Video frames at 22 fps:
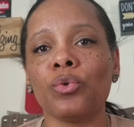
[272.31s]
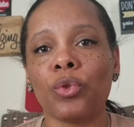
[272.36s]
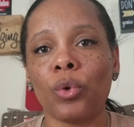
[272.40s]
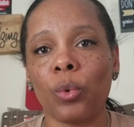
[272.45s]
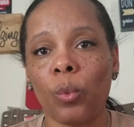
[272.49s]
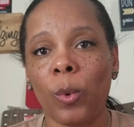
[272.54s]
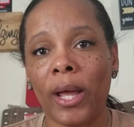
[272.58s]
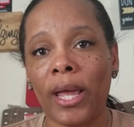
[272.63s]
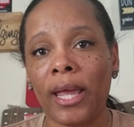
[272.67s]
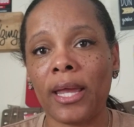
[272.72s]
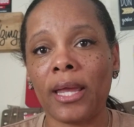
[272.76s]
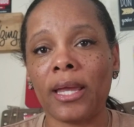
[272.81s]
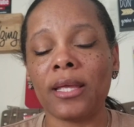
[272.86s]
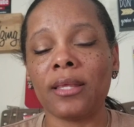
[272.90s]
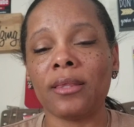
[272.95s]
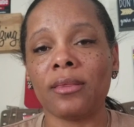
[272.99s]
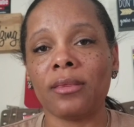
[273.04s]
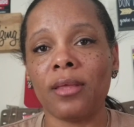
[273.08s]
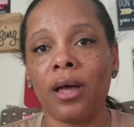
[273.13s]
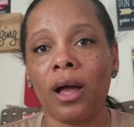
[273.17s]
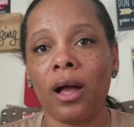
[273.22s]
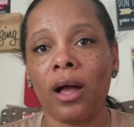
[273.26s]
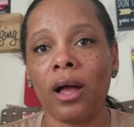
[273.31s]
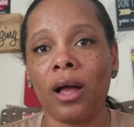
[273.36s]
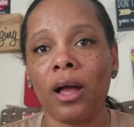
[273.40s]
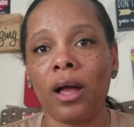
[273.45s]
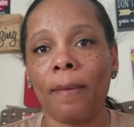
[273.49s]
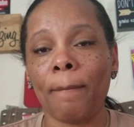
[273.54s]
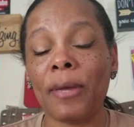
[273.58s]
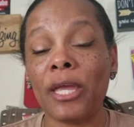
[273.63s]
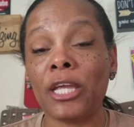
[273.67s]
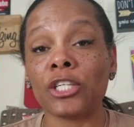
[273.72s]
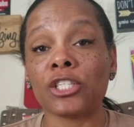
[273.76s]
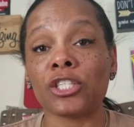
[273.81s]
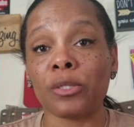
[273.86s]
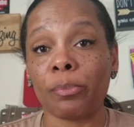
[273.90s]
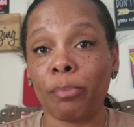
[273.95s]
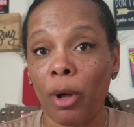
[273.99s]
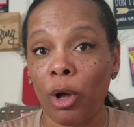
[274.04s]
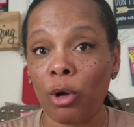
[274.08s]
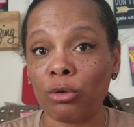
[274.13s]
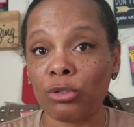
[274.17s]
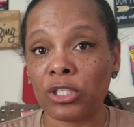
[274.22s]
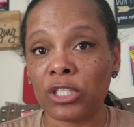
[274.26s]
the way it's
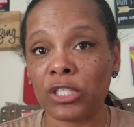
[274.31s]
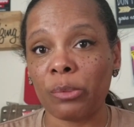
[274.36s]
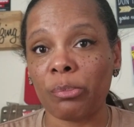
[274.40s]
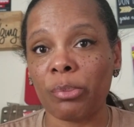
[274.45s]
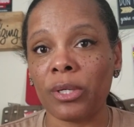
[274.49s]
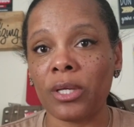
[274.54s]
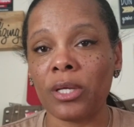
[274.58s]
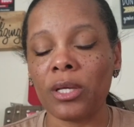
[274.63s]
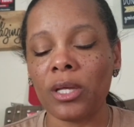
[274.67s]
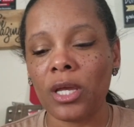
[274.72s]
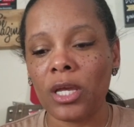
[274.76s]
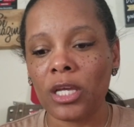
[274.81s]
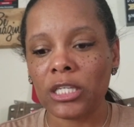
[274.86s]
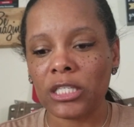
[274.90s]
supposed to be.